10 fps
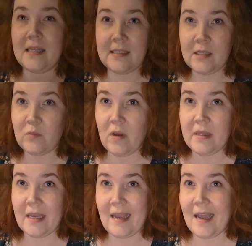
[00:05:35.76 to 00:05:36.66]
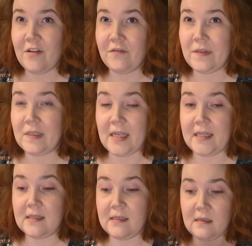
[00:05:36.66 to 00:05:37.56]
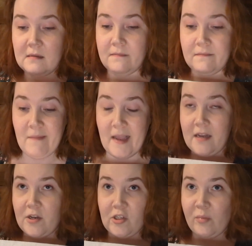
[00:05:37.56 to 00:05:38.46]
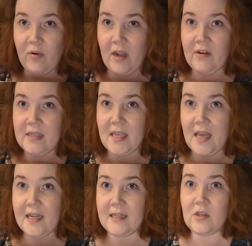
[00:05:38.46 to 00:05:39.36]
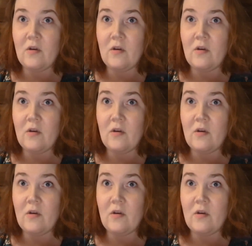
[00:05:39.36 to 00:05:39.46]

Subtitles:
this is one that kind of since my initial progress on it. So